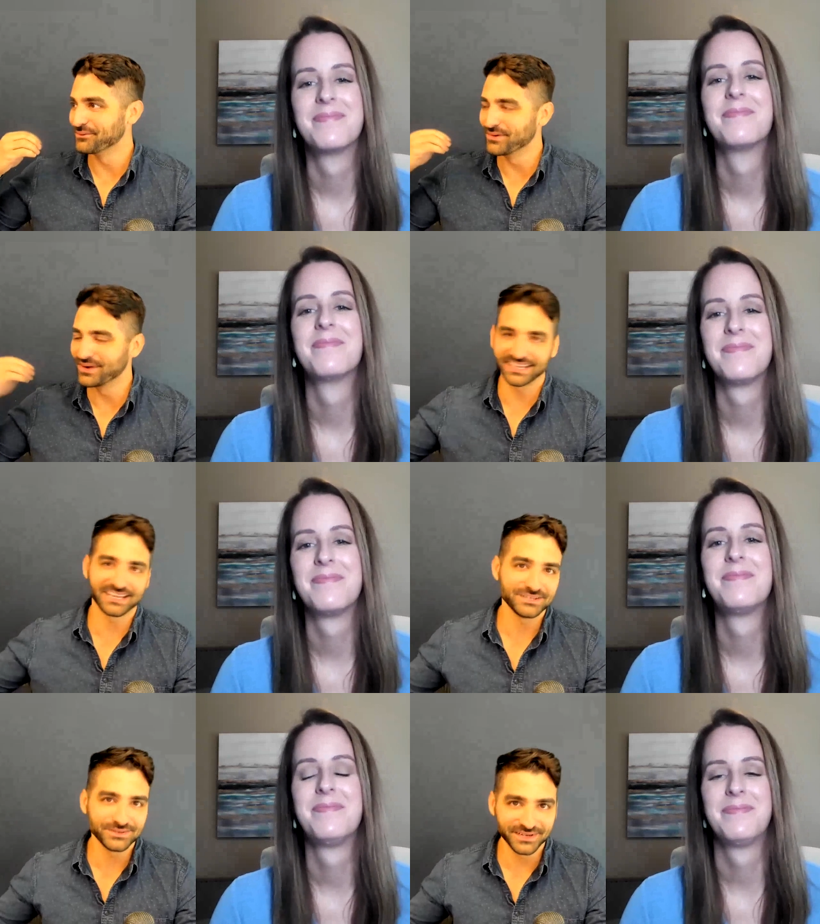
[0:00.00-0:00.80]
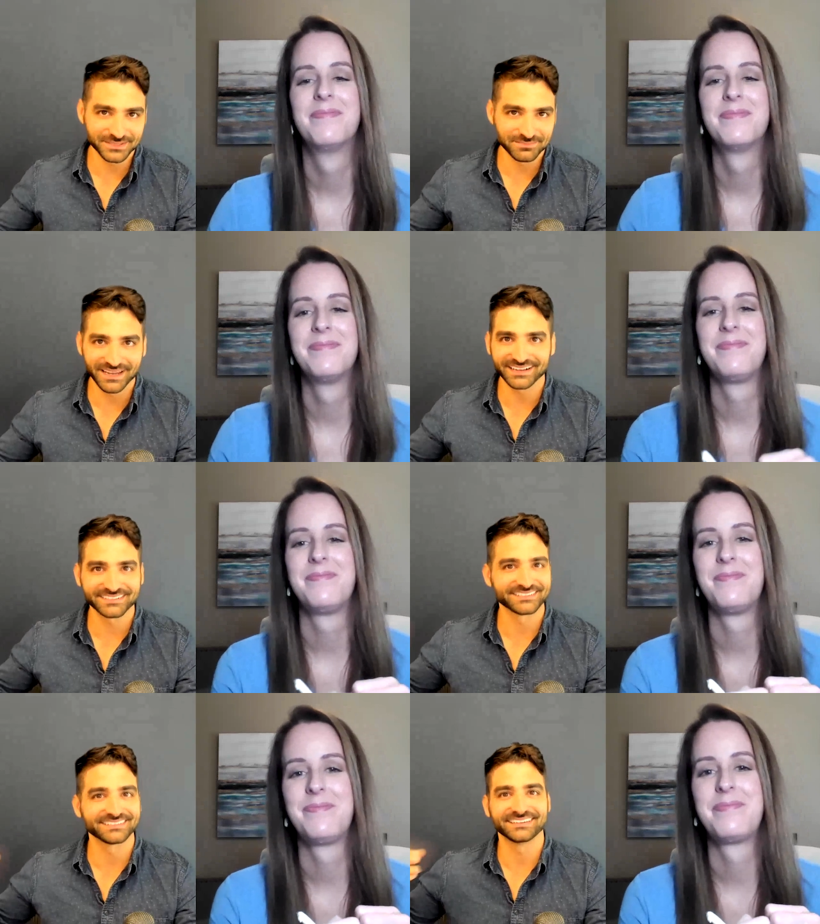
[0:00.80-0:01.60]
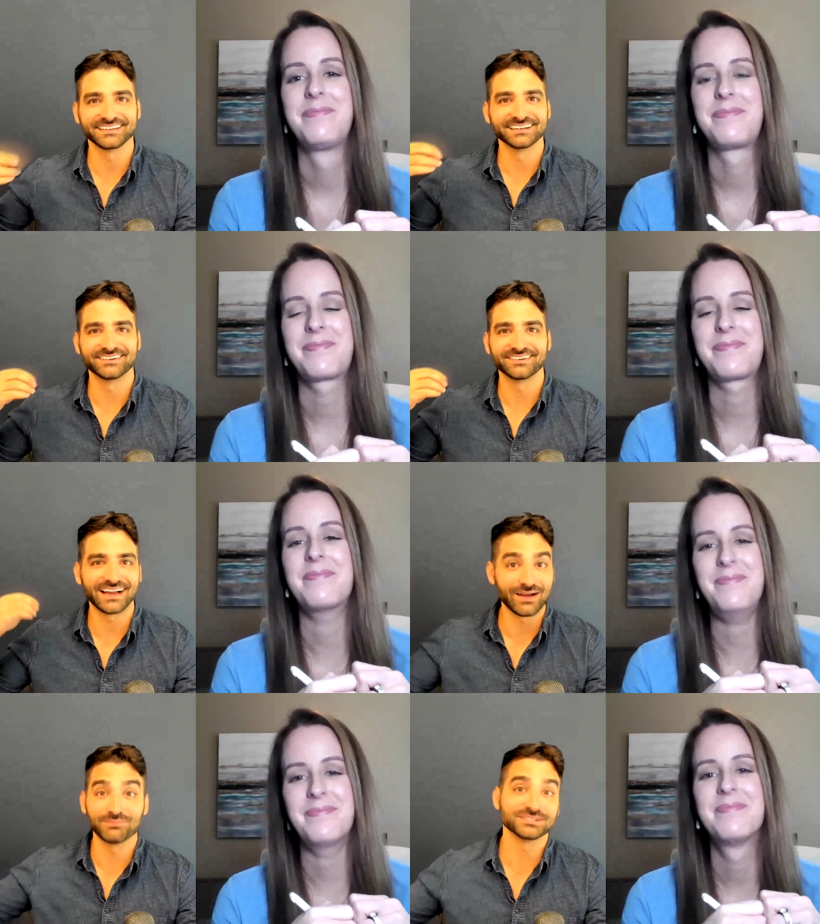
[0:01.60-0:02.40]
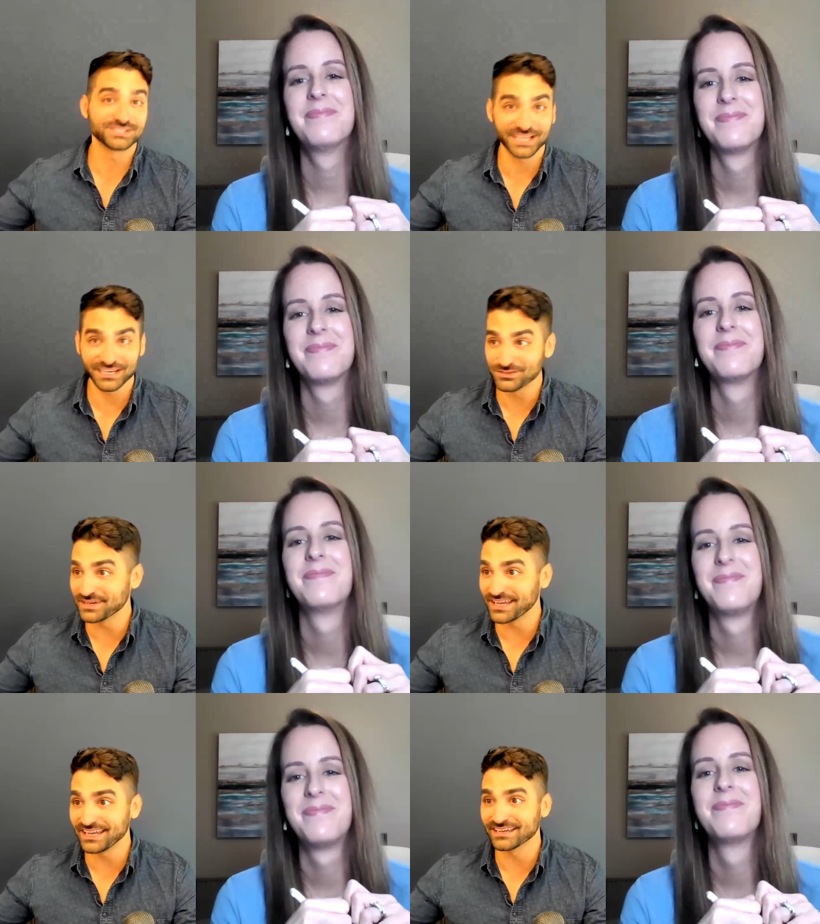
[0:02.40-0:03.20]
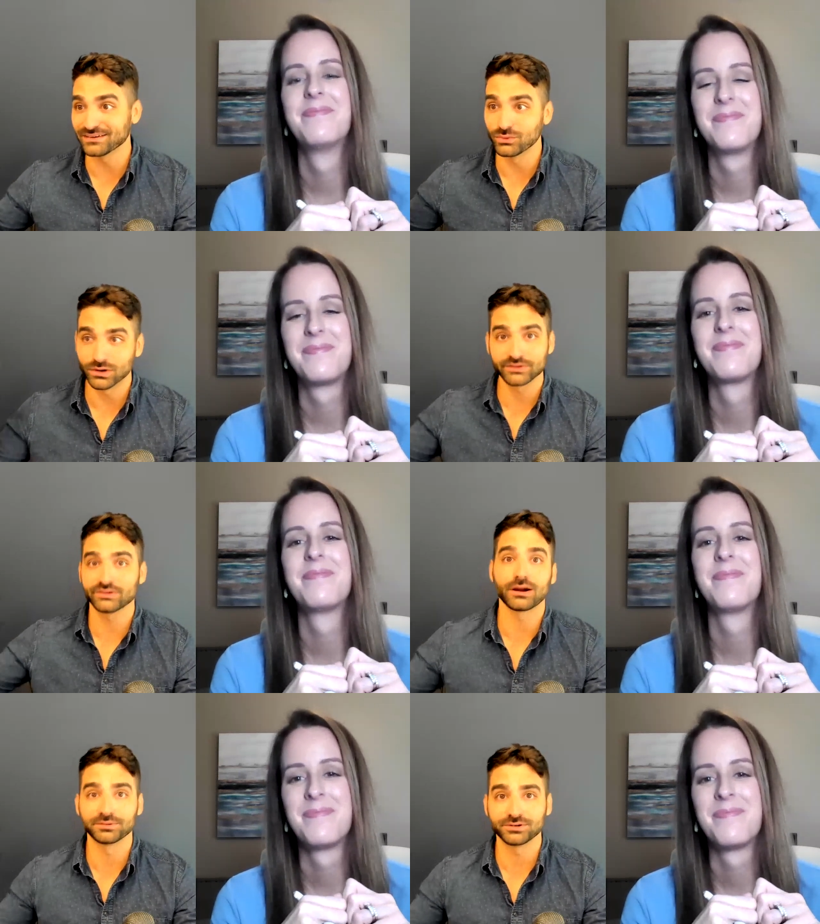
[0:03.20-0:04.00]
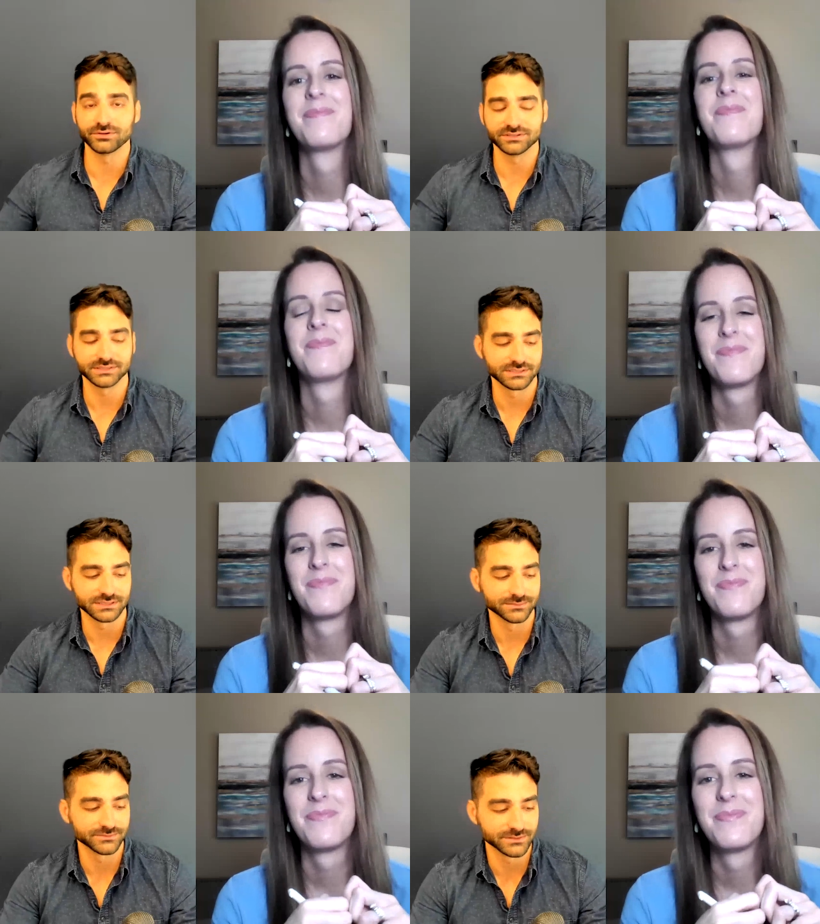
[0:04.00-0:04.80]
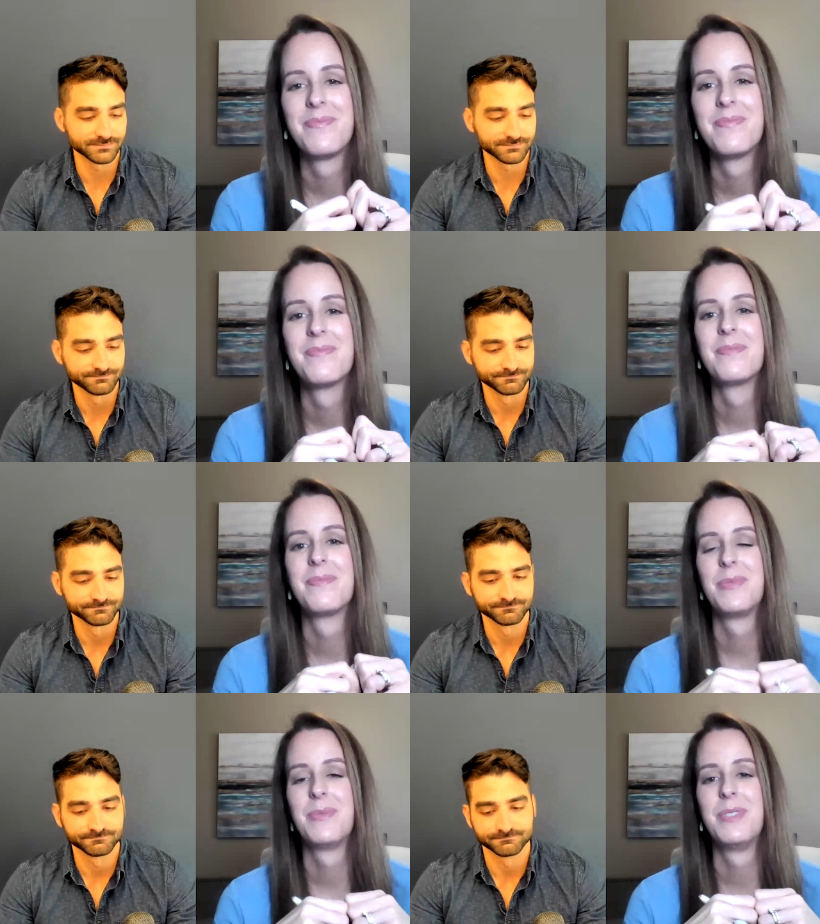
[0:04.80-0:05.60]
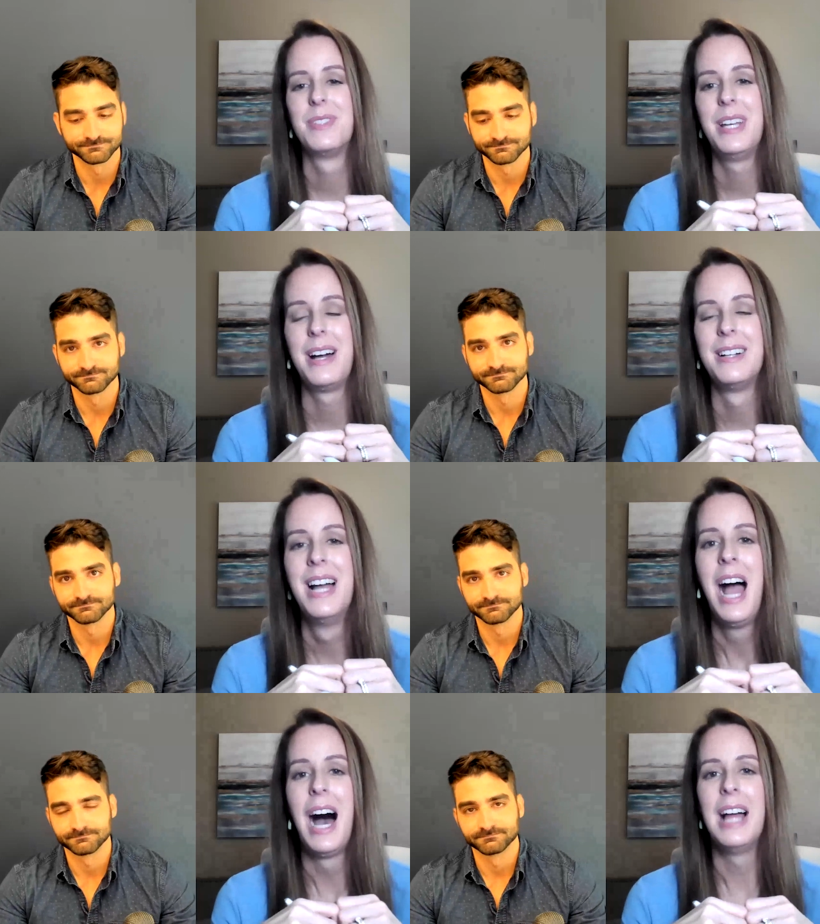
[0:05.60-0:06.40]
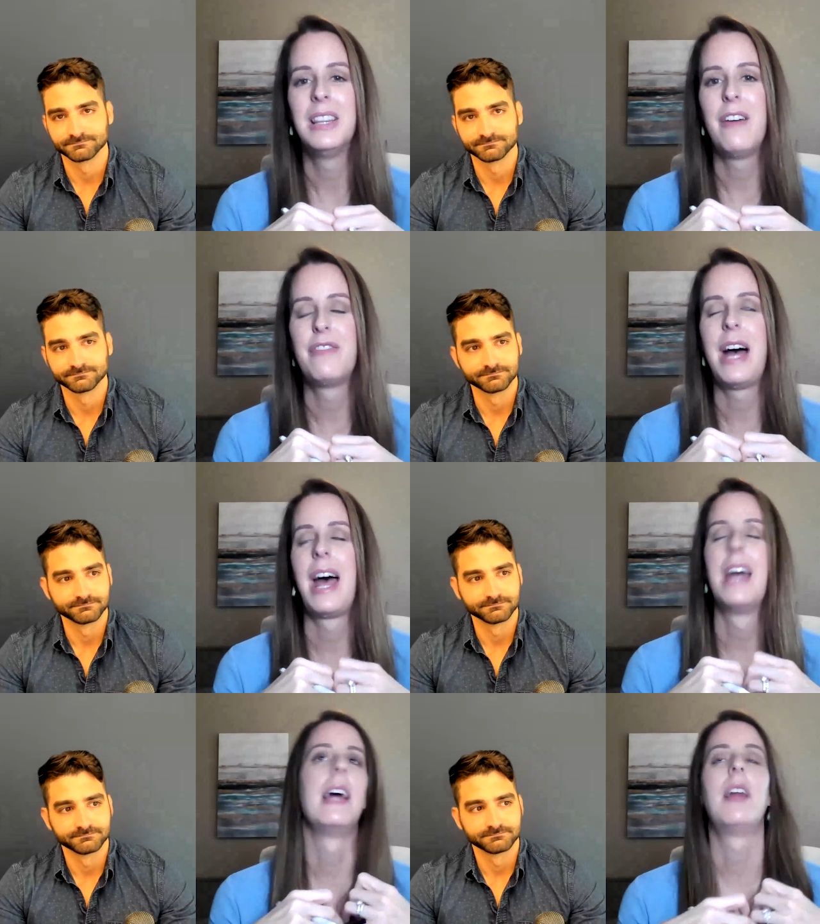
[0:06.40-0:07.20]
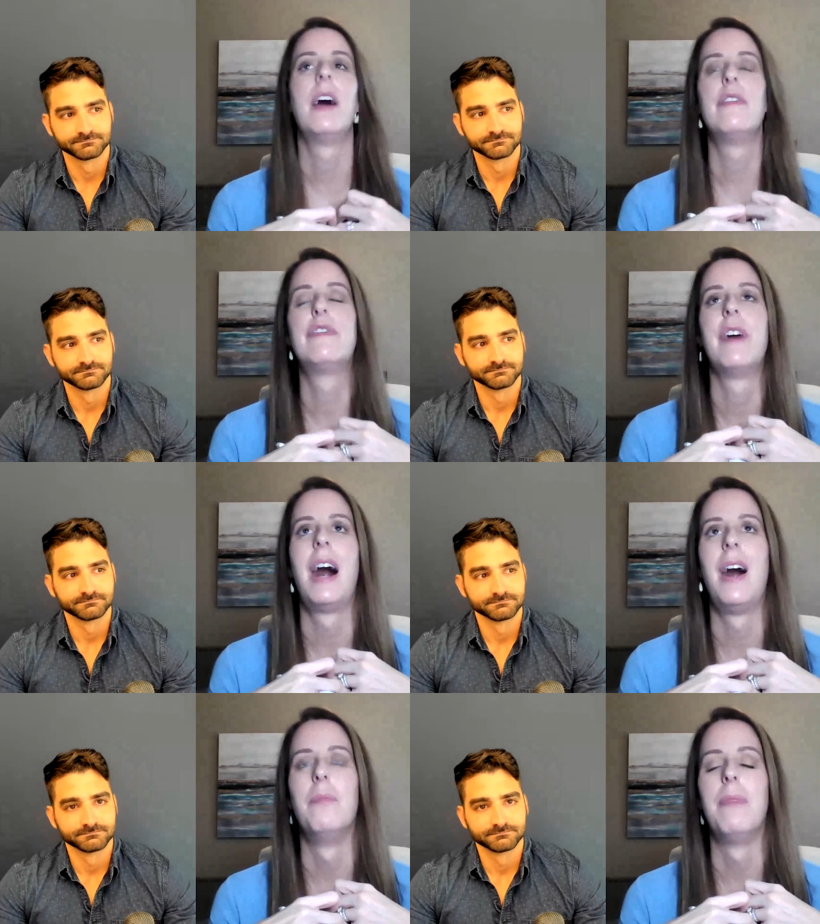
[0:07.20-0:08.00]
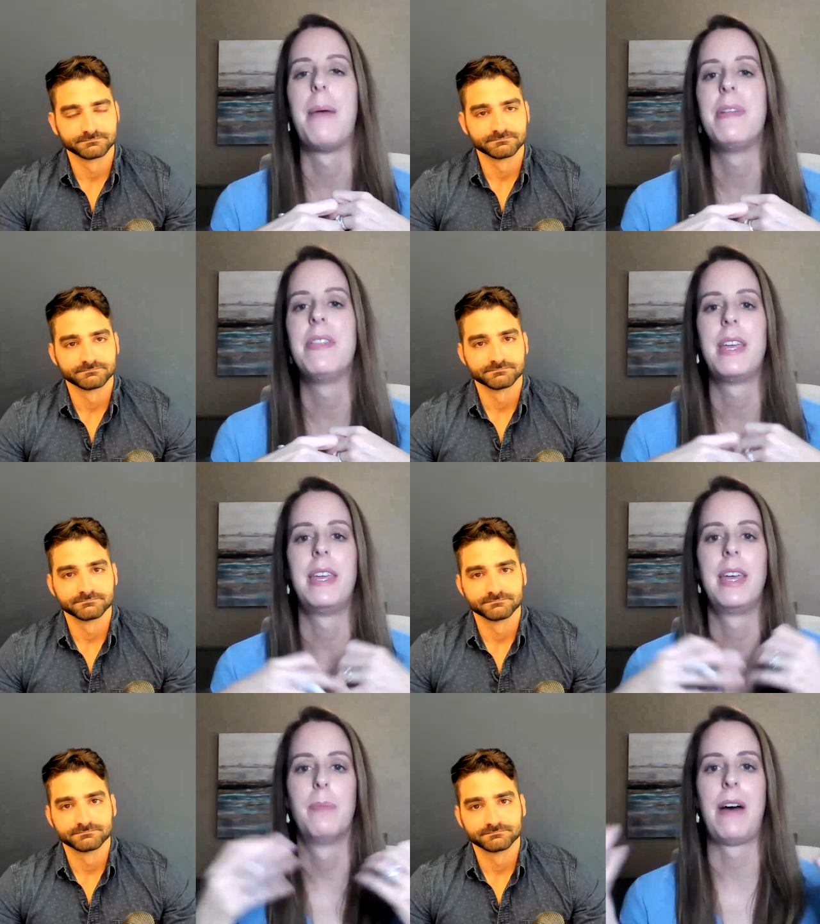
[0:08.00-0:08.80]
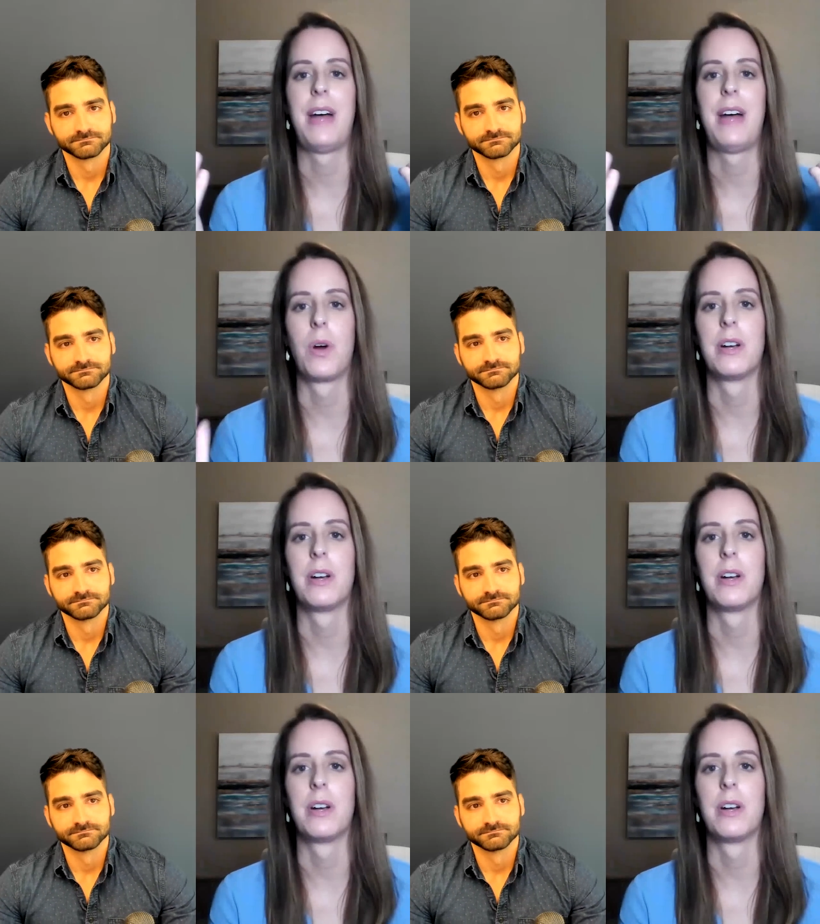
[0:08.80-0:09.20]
Speaker 1: You know, what can you expect? You know, how much can you make, and where are your opportunities going to come from?
Speaker 2: Yeah, I love that. And I love, um, I've been thinking about that